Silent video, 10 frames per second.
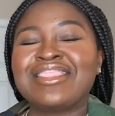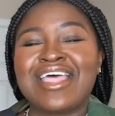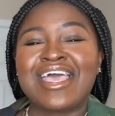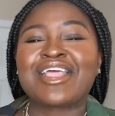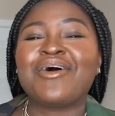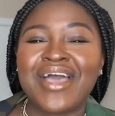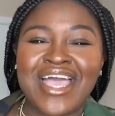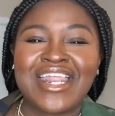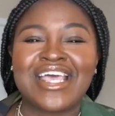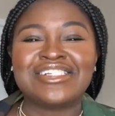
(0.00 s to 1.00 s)
then go
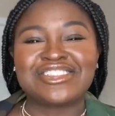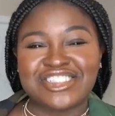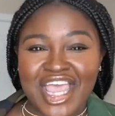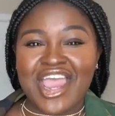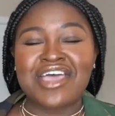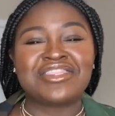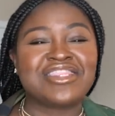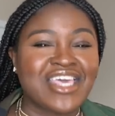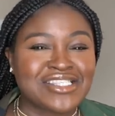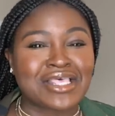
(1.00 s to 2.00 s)
ahead and share
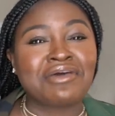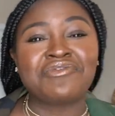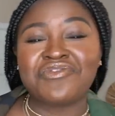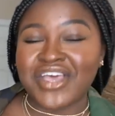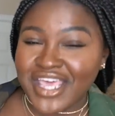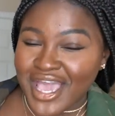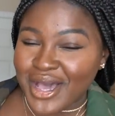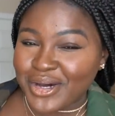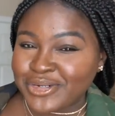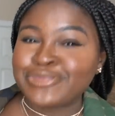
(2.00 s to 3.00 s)
this
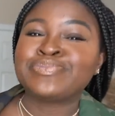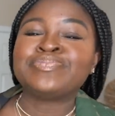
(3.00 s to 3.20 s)
video.